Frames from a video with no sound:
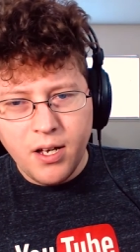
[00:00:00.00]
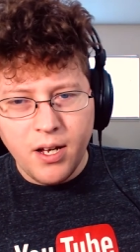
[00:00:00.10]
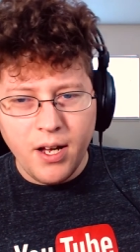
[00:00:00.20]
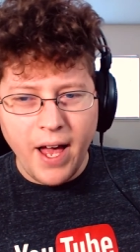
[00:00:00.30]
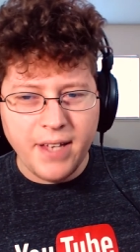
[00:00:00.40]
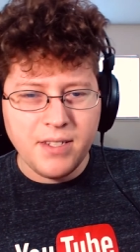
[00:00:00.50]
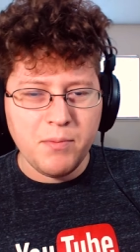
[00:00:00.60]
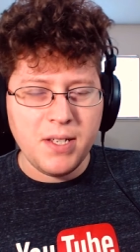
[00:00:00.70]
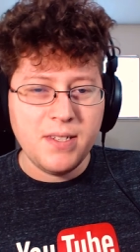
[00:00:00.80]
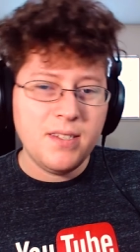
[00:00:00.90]
has
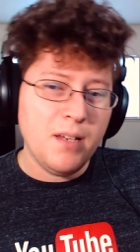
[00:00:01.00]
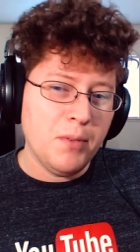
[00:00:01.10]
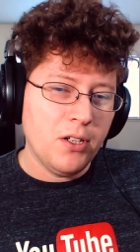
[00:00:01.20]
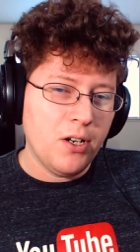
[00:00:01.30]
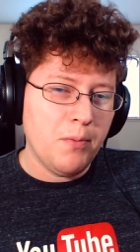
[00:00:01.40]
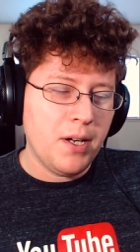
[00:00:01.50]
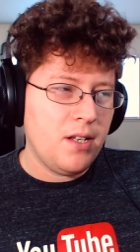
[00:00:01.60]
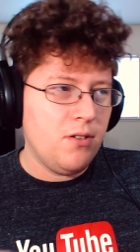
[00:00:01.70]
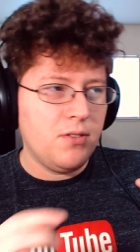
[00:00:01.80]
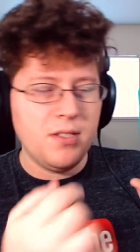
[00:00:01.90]
something similar, but
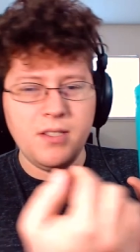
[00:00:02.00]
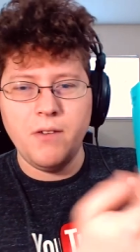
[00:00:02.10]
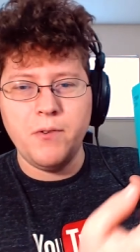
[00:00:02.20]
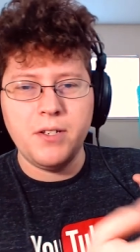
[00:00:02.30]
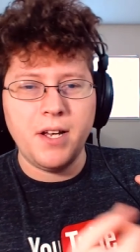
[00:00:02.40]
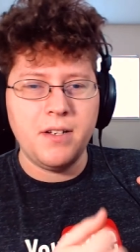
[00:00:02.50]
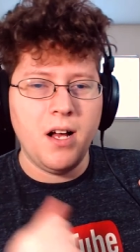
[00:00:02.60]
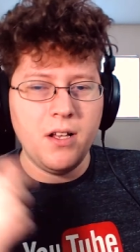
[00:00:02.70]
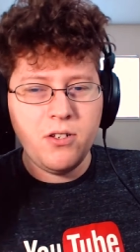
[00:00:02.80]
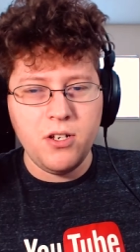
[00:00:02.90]
it uses different
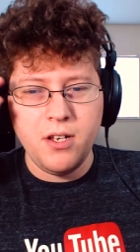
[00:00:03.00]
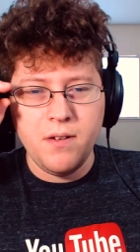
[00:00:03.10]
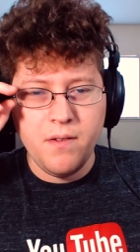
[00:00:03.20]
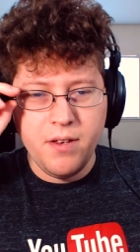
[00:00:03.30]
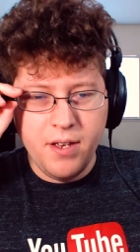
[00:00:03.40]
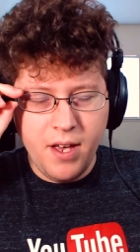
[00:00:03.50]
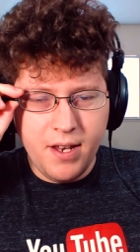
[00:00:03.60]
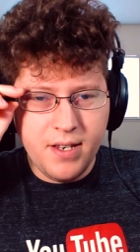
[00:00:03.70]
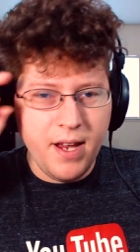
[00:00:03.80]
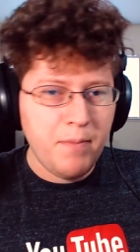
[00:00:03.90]
technology
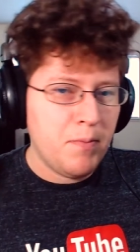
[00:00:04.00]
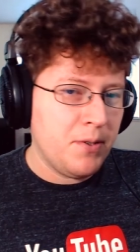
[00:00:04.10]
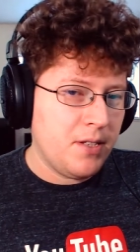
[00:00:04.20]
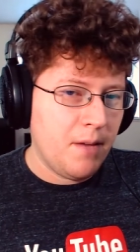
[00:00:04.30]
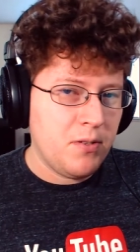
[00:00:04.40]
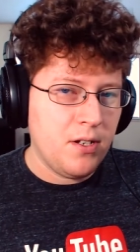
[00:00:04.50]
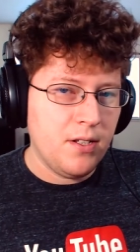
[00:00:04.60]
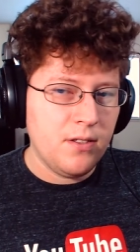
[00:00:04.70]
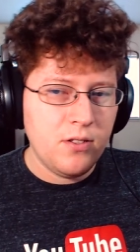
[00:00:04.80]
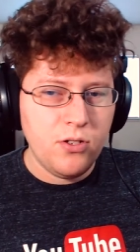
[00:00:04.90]
and depth
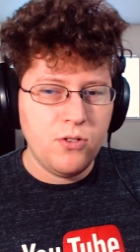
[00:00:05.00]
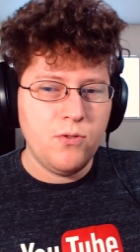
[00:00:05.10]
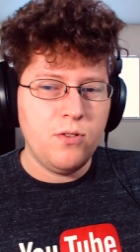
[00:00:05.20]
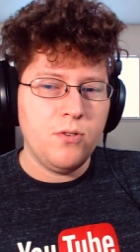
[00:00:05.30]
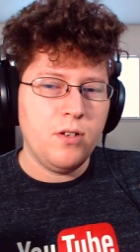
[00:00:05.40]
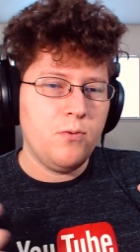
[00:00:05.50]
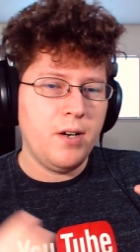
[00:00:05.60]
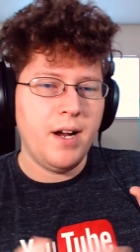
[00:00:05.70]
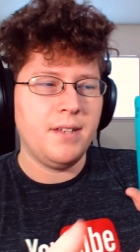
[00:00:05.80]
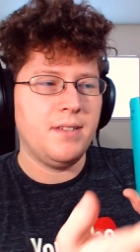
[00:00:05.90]
perception to do it,
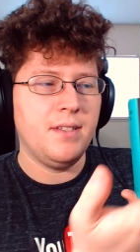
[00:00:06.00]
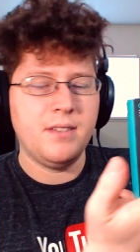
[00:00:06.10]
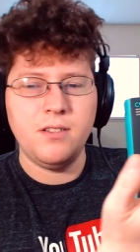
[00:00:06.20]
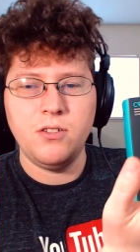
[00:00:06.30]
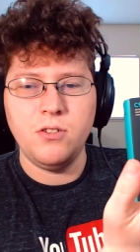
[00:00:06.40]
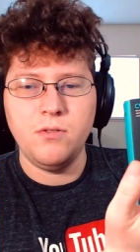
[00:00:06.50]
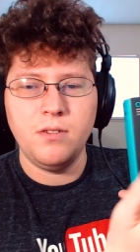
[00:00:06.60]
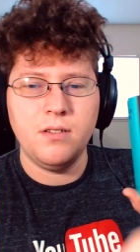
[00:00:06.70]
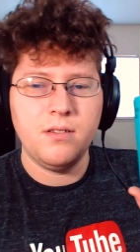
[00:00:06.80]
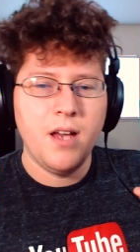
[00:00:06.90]
whereas this just
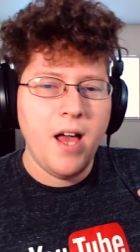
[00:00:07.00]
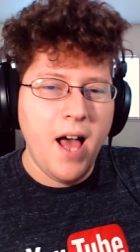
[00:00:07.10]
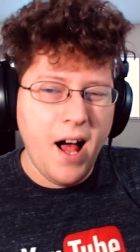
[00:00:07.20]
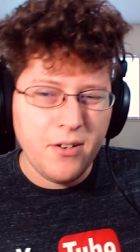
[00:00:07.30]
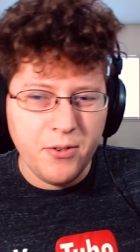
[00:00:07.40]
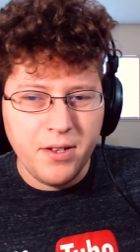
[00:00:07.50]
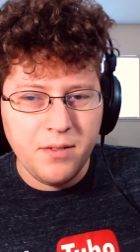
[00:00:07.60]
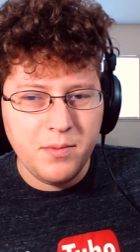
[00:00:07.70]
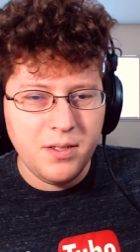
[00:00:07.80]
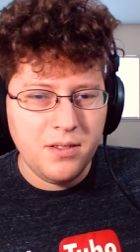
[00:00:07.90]
uses
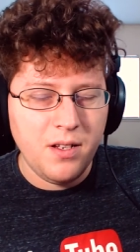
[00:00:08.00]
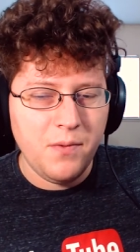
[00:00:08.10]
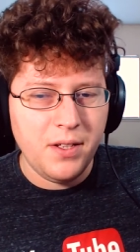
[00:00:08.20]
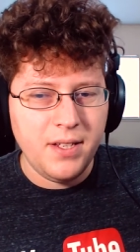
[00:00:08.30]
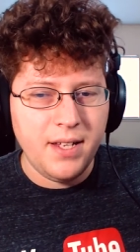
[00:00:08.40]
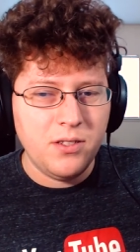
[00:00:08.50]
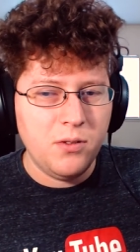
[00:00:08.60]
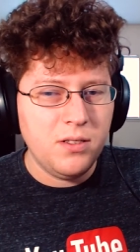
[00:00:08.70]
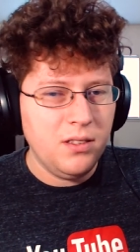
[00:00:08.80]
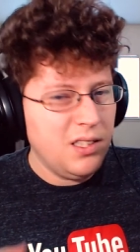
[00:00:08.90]
algorithms and stuff like that. So
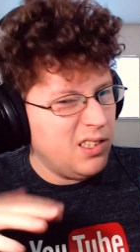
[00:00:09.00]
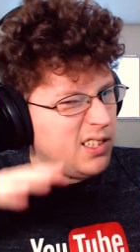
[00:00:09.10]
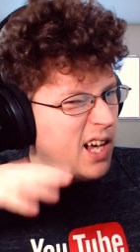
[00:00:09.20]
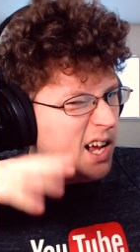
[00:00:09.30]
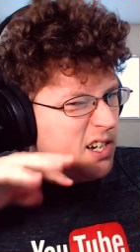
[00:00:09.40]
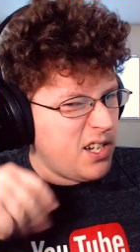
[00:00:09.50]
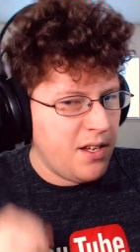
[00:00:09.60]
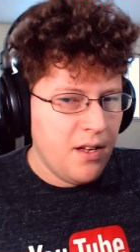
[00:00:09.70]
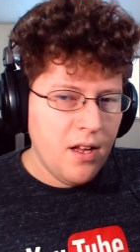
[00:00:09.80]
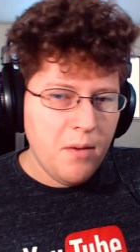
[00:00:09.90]
it's a little
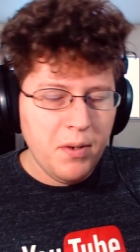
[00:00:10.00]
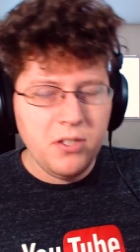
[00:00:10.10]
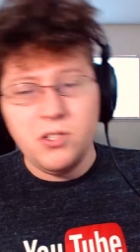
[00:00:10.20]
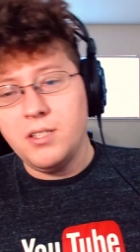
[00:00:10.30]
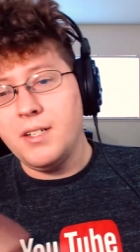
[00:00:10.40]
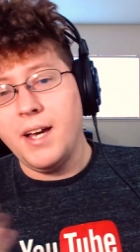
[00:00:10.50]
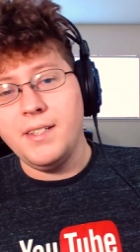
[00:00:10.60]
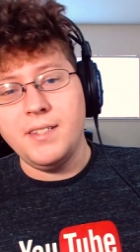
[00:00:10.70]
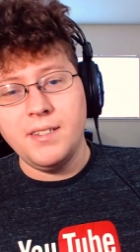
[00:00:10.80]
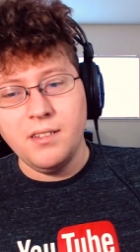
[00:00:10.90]
dodgy, but it's just a
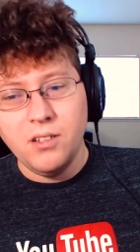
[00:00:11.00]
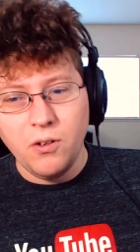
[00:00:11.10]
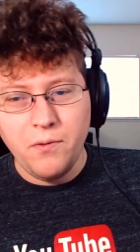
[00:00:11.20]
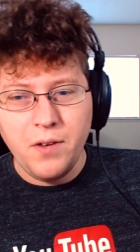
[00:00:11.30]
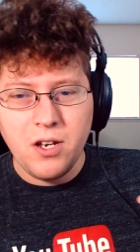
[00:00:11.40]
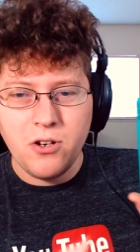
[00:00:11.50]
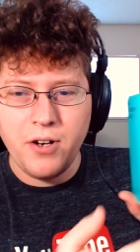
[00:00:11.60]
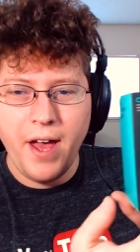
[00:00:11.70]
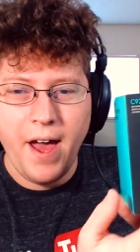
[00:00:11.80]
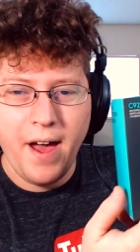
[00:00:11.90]
nice little feature
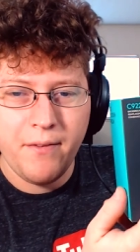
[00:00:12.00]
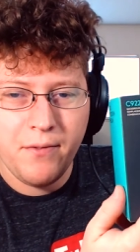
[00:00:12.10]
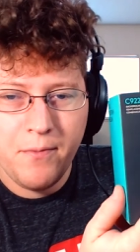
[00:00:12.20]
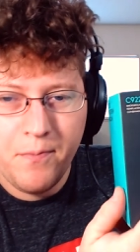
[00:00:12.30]
to have.